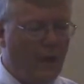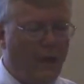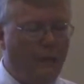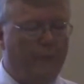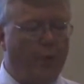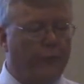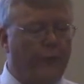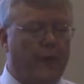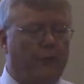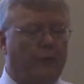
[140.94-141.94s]
of both
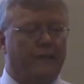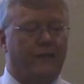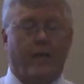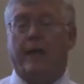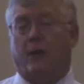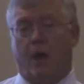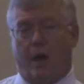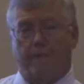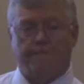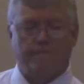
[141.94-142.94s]
federal and state law